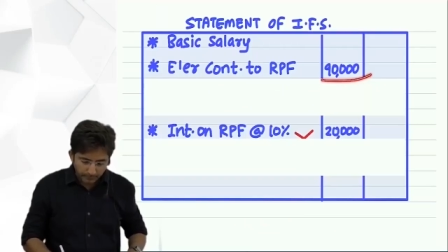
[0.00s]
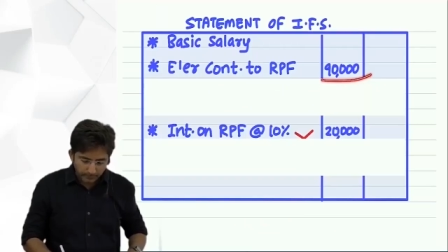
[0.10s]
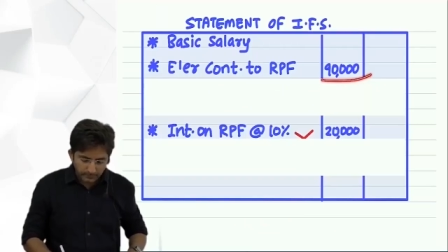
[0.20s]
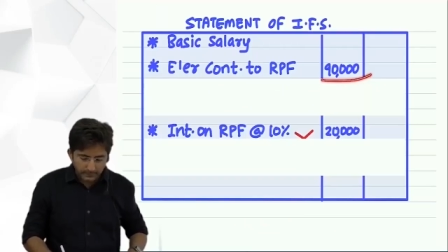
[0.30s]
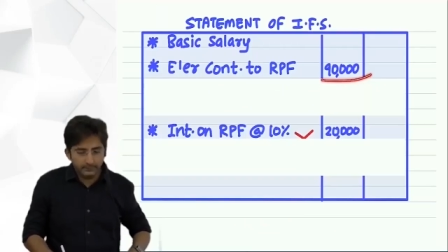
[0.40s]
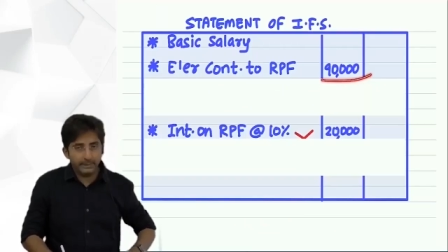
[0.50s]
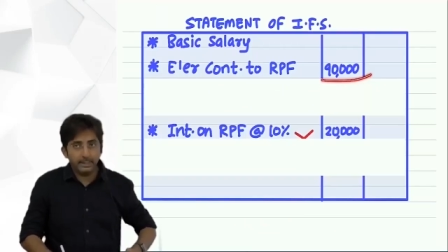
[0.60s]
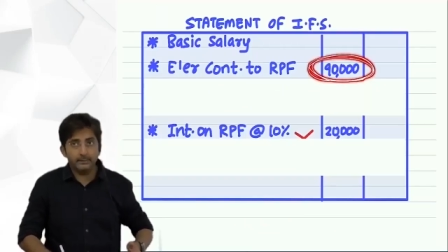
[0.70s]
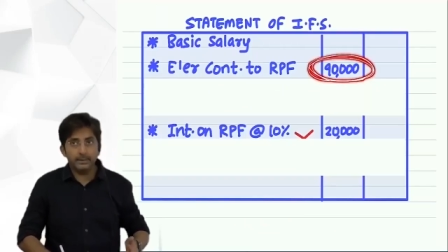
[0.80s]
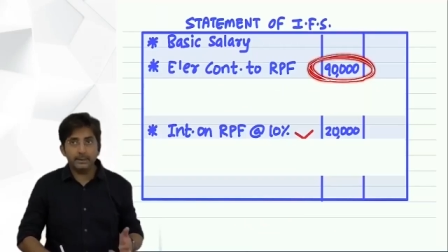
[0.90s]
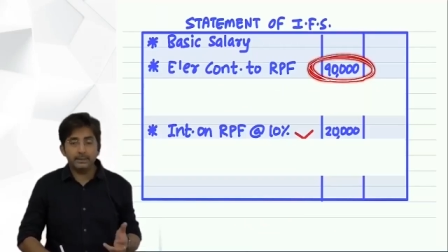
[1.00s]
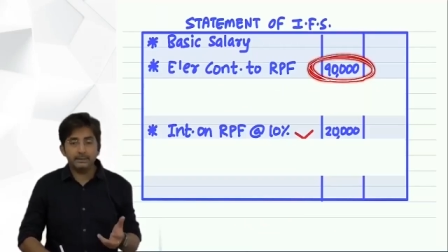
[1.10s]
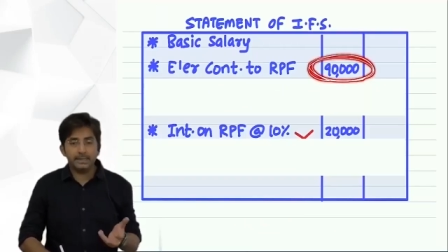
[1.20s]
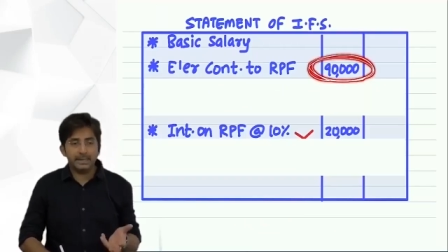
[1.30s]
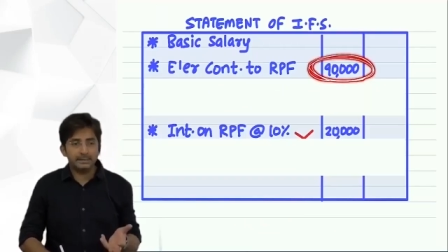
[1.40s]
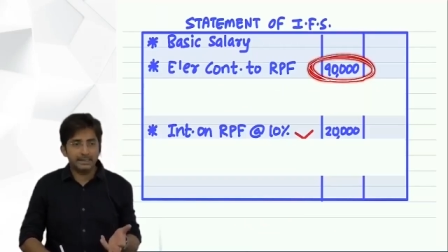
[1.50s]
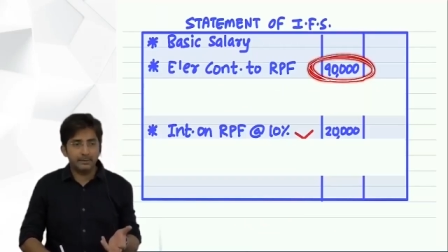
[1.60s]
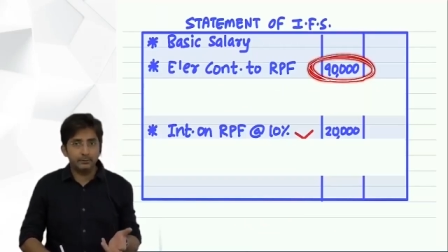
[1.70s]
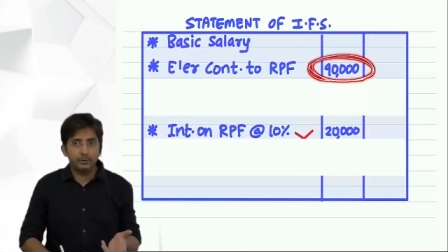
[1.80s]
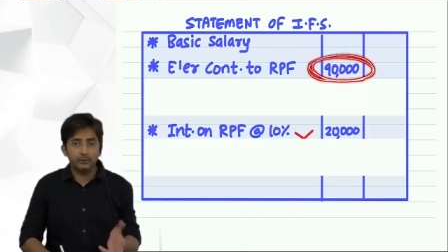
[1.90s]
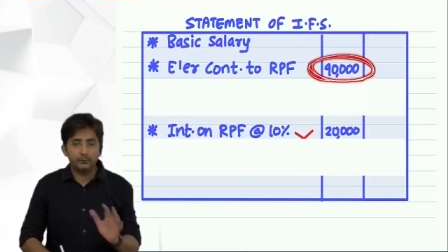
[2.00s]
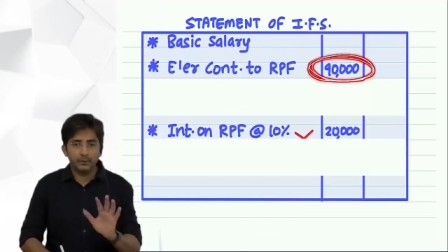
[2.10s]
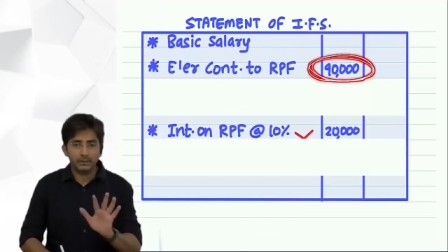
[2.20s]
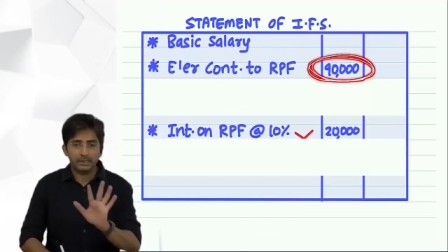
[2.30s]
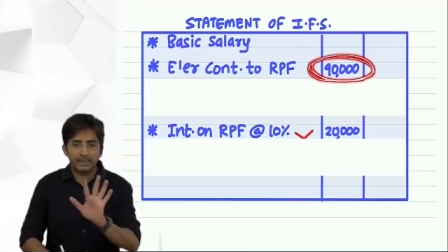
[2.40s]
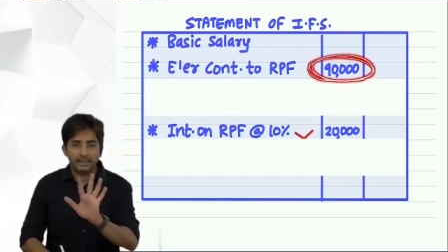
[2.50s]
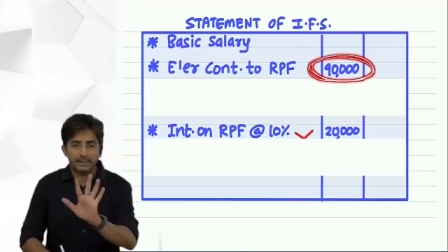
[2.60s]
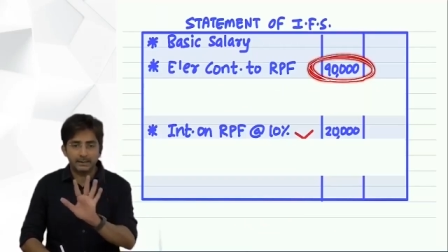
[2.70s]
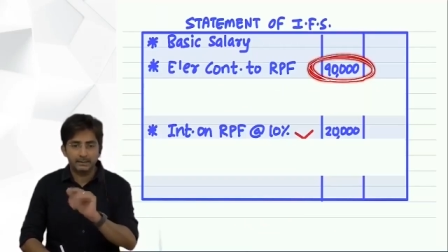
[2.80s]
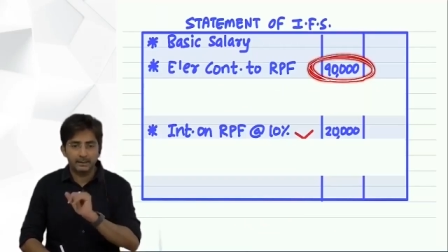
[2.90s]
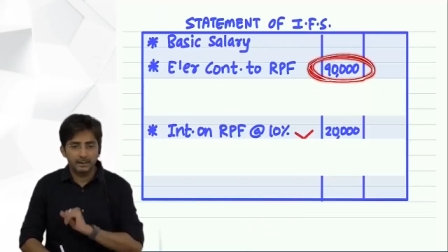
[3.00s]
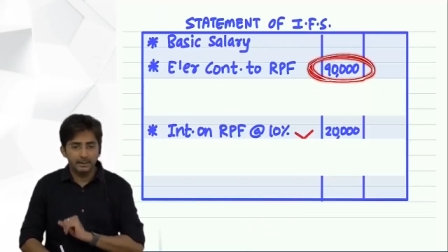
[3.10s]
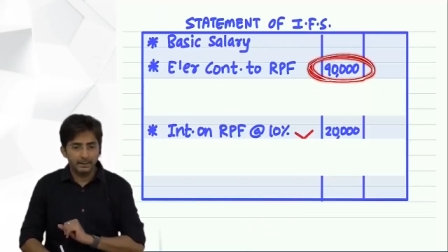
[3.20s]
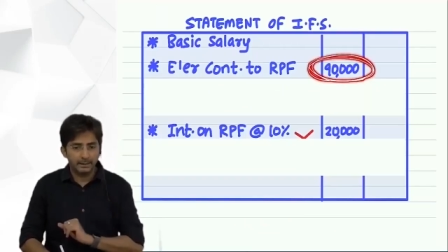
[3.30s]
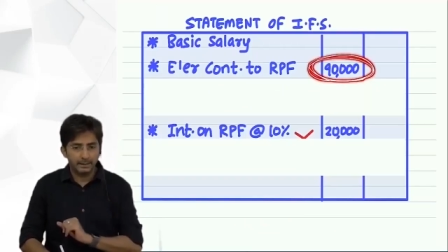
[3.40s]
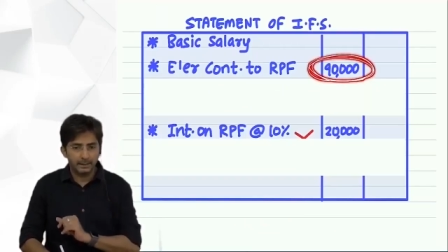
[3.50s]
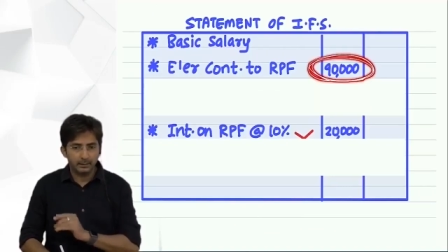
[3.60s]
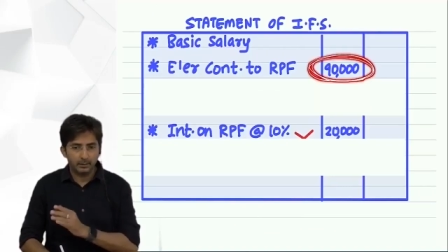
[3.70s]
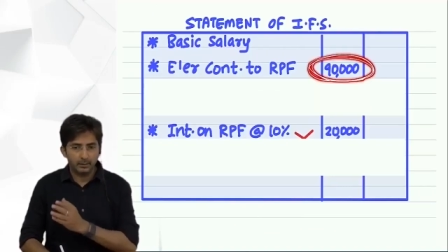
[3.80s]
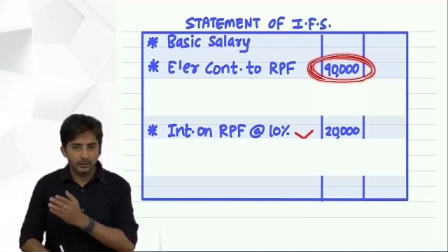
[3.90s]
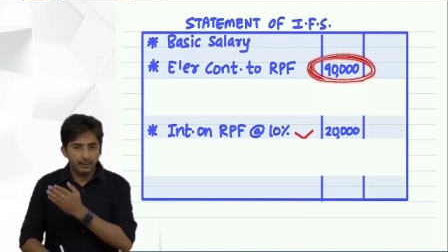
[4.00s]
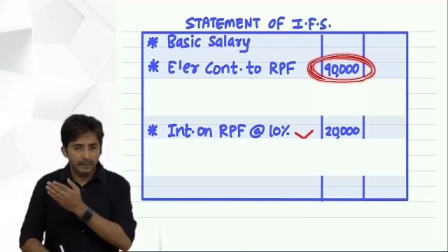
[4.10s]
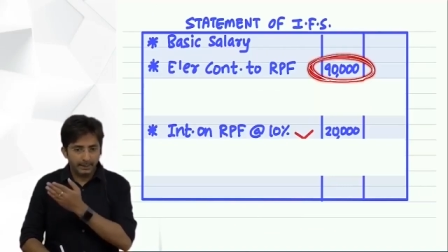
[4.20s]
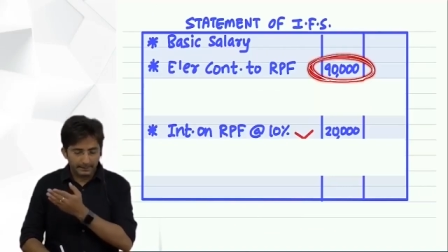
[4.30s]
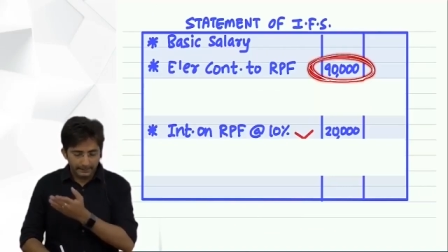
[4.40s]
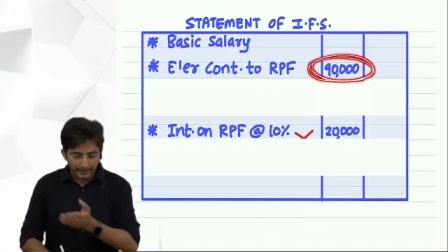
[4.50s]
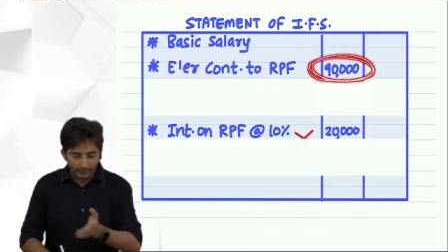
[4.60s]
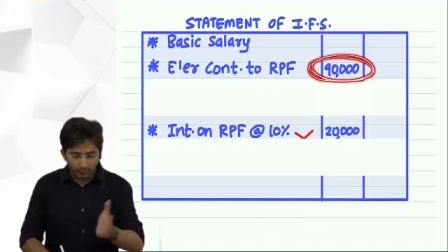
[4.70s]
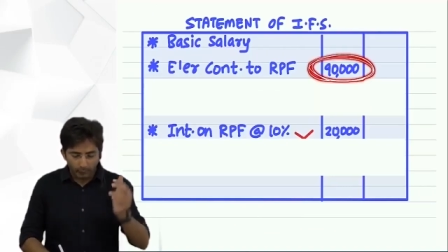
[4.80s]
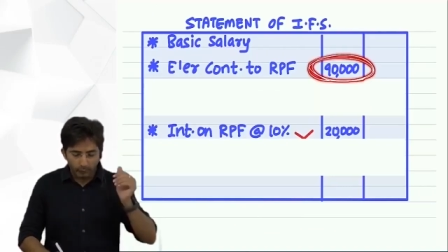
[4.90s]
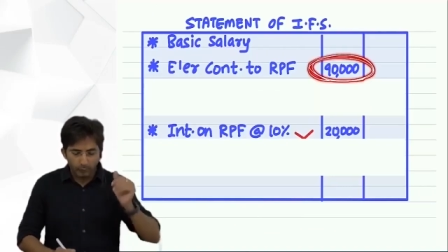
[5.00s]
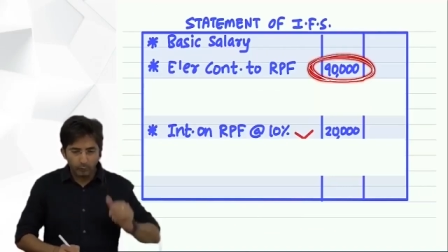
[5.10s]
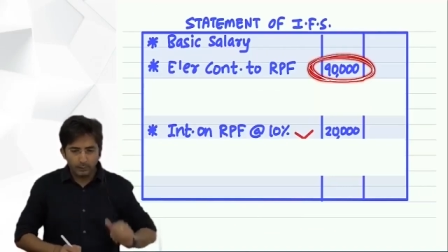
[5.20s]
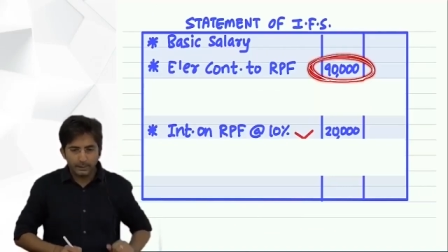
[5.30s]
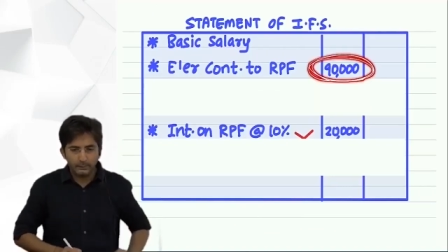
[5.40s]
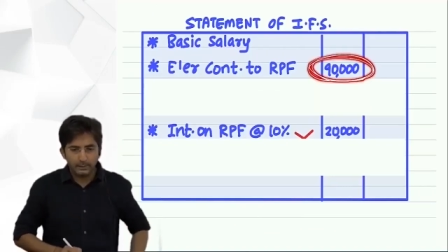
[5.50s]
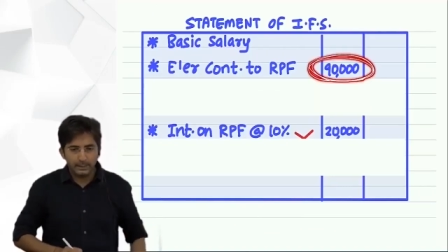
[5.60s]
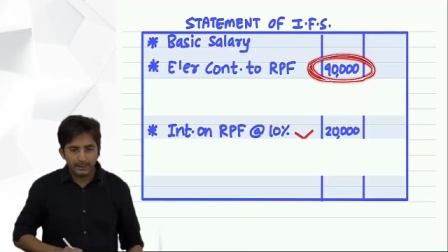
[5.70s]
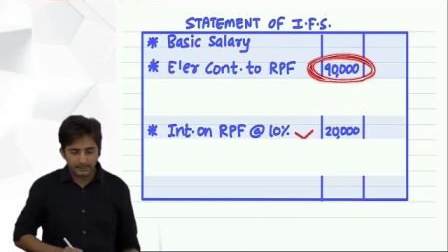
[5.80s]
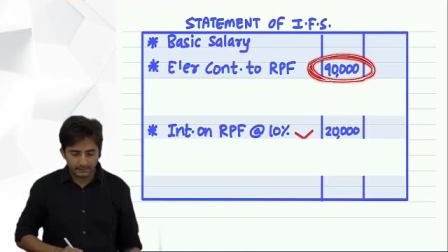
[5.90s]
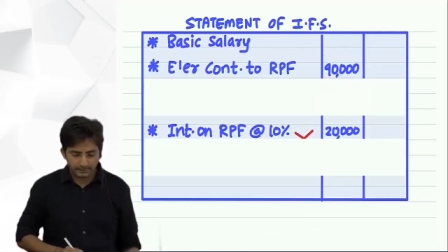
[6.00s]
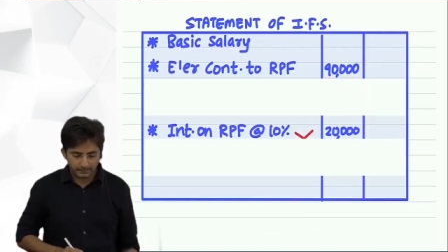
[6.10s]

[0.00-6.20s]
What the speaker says: See, whenever it is exam, you have to first write it in the inner column, and then what you will do, tell me, less